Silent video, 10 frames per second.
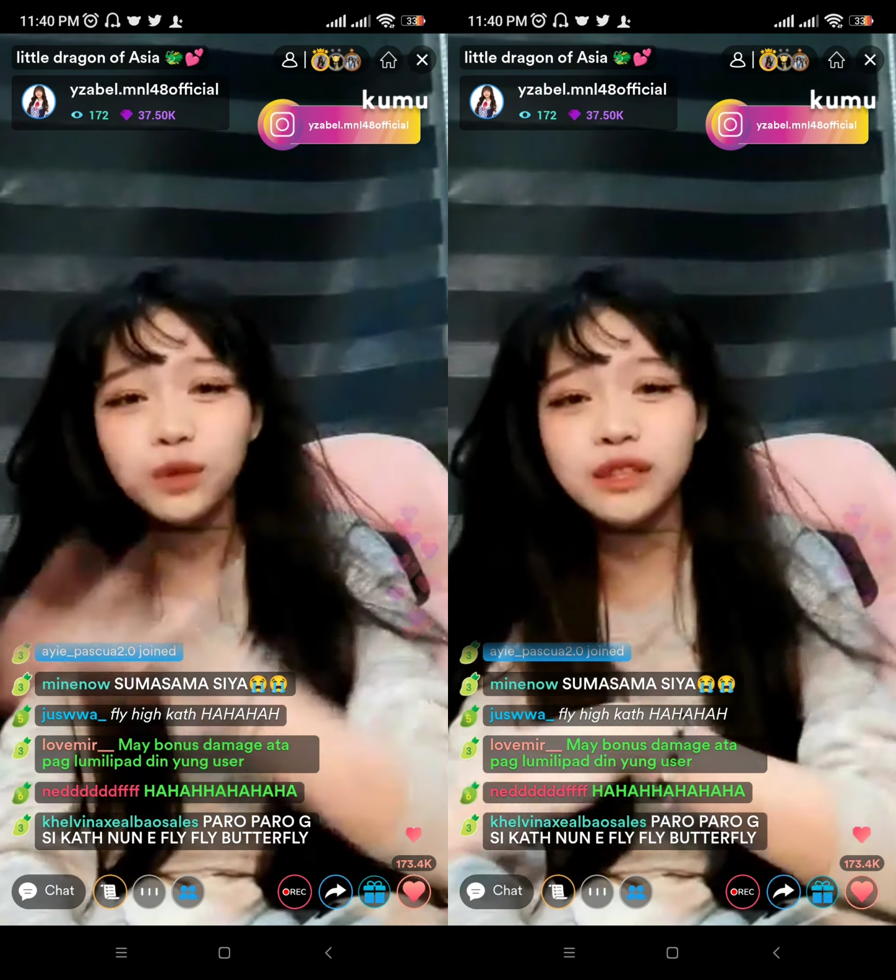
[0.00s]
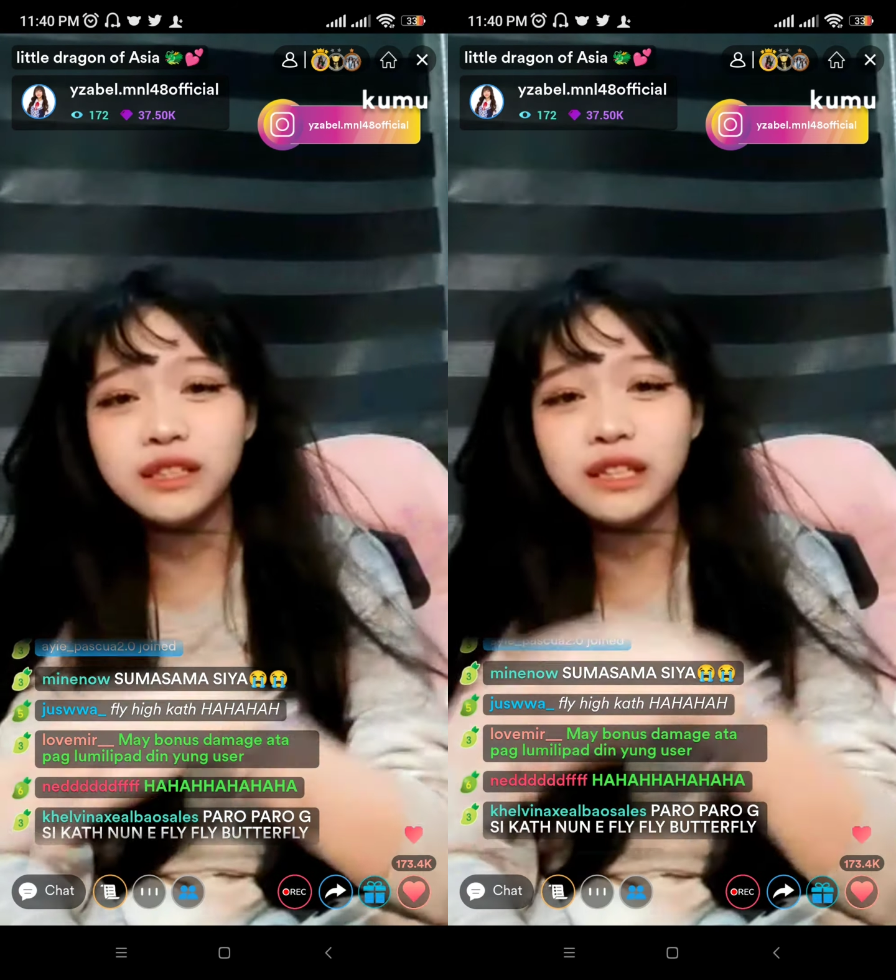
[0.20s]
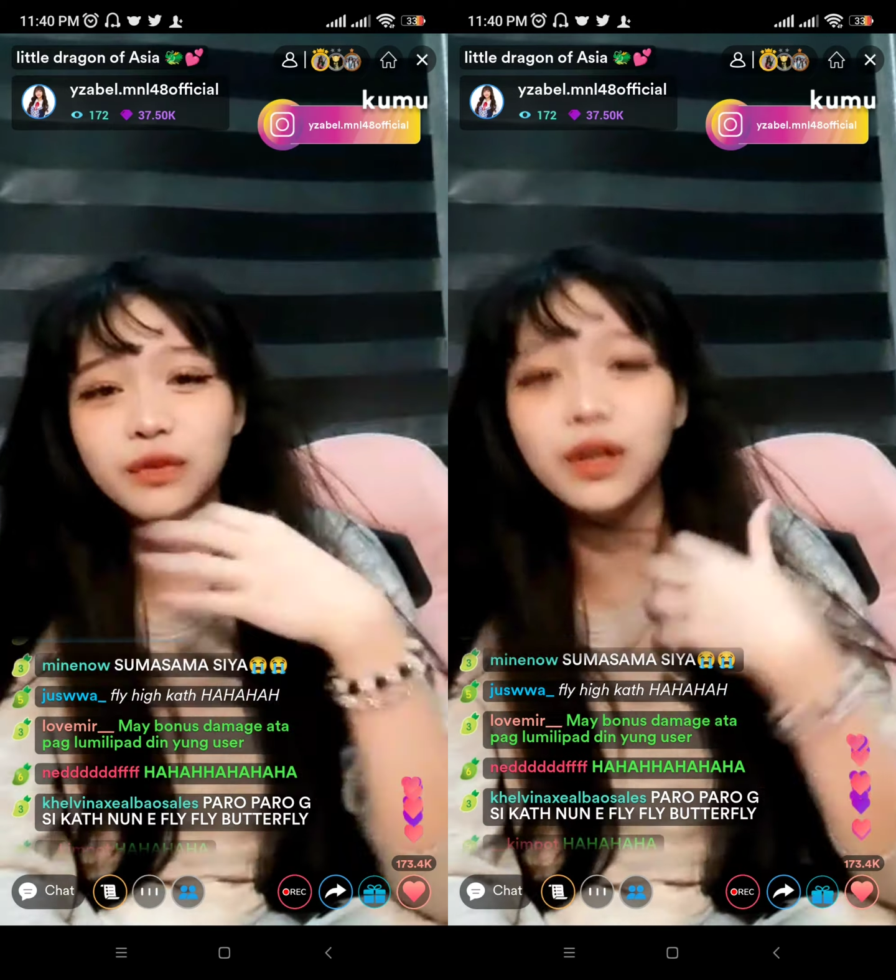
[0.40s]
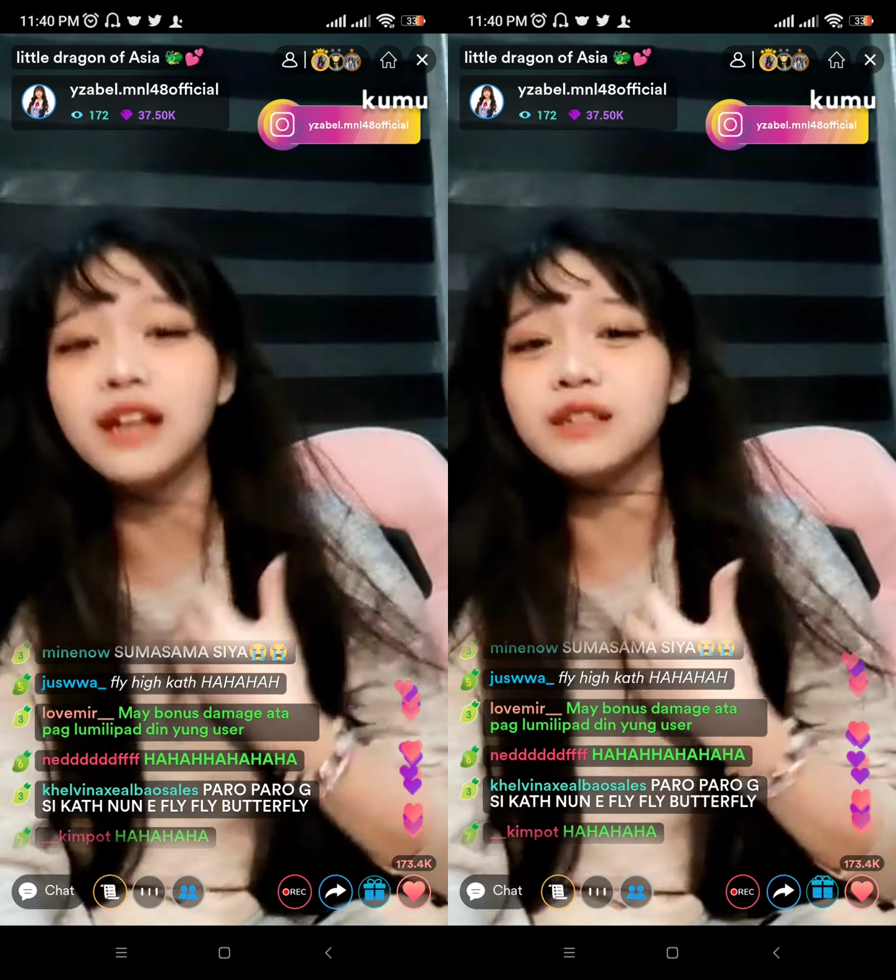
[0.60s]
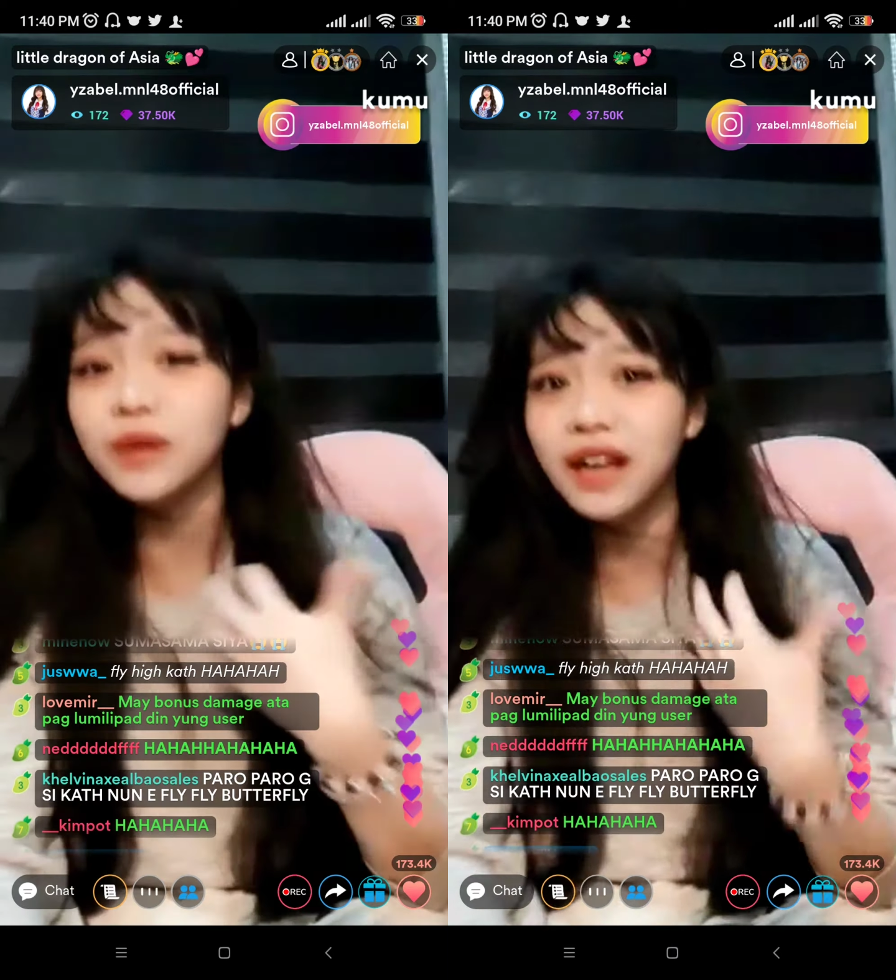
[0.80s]
This is for
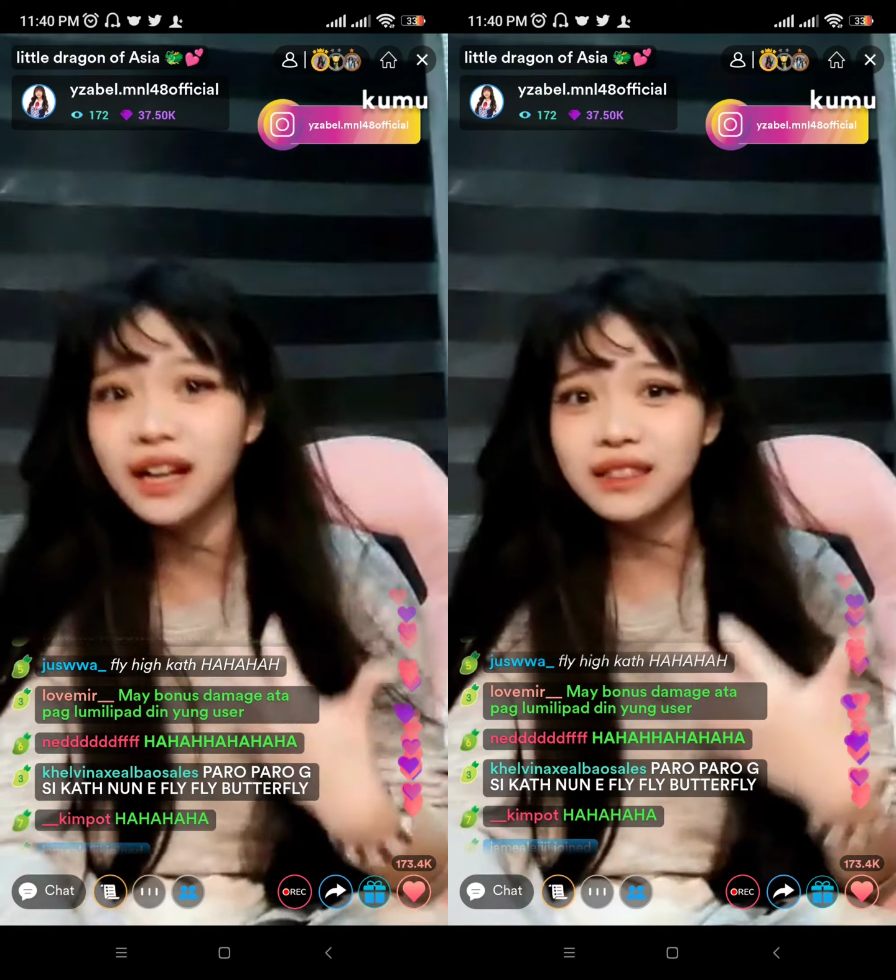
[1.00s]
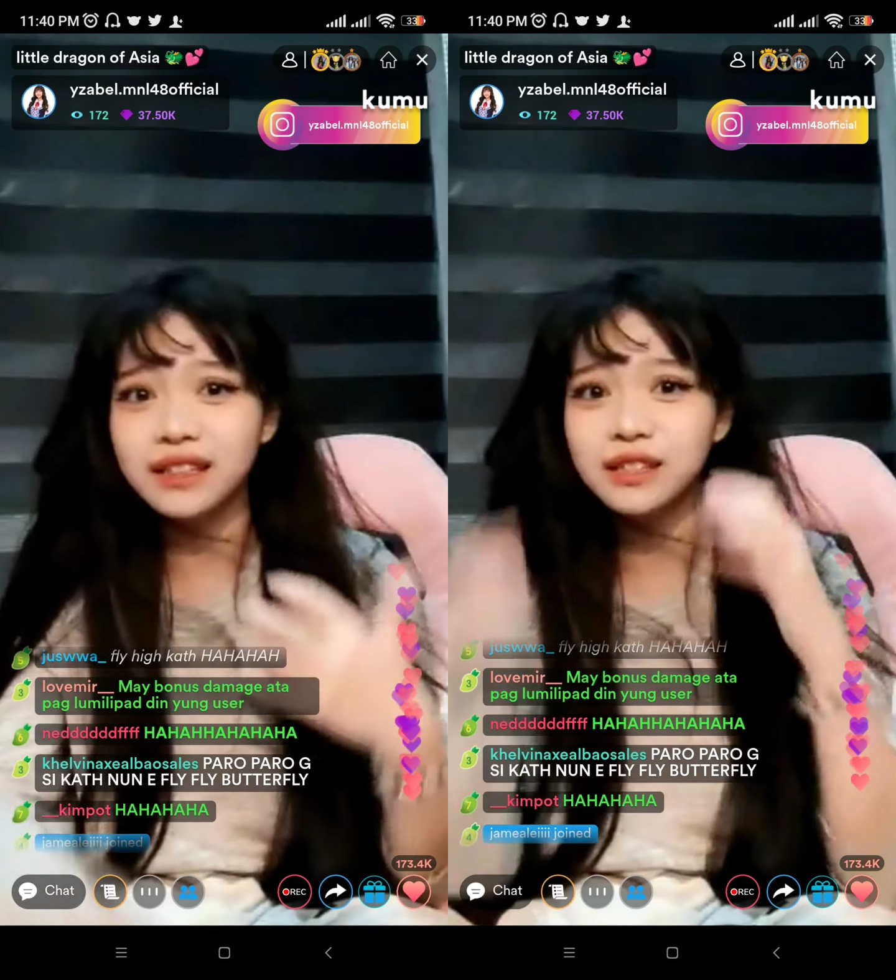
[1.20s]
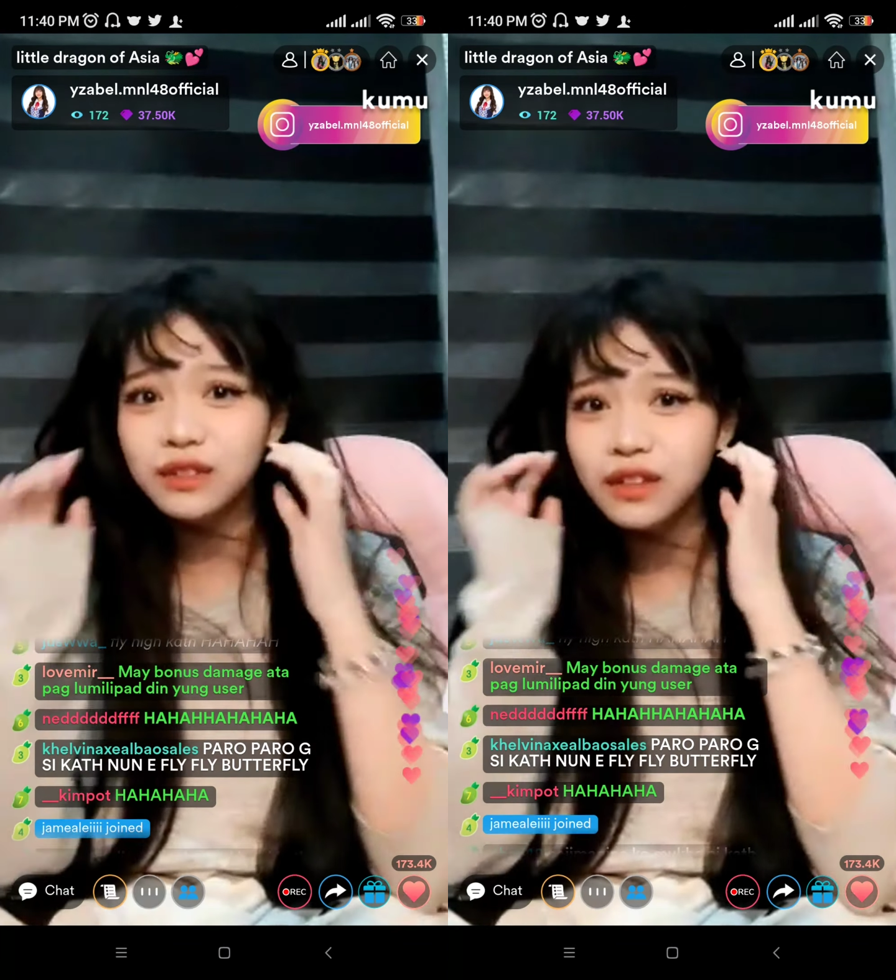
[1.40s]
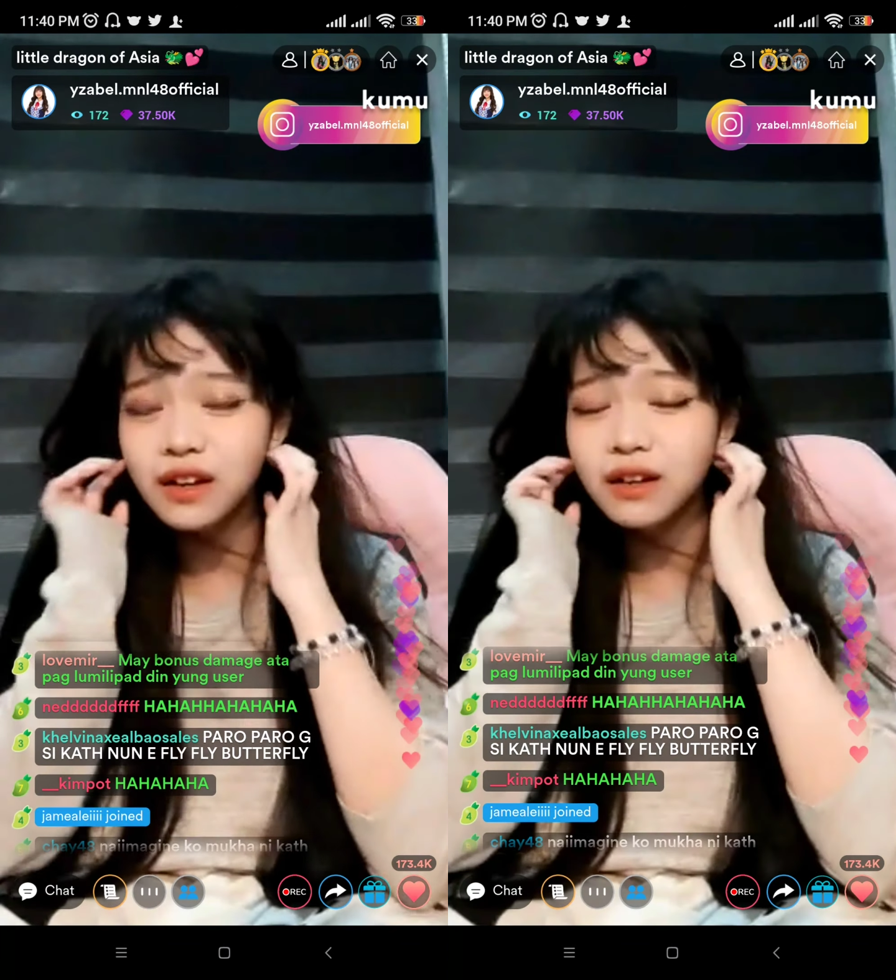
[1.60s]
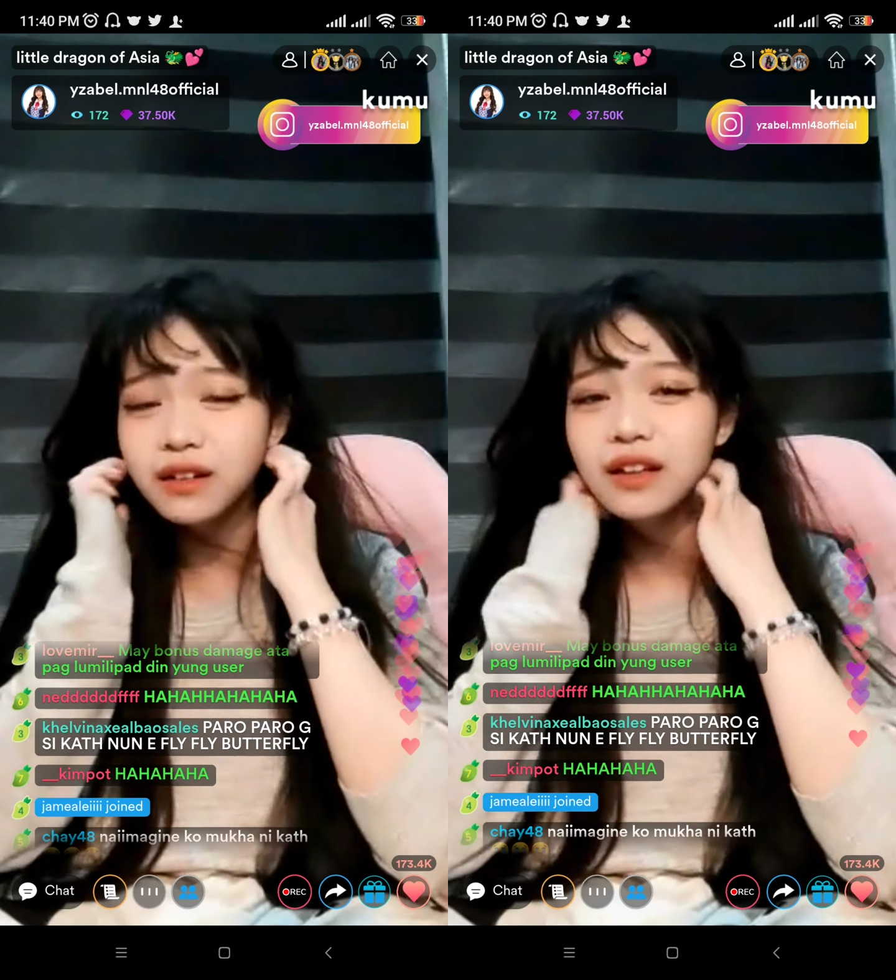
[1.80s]
us. We got this, you know?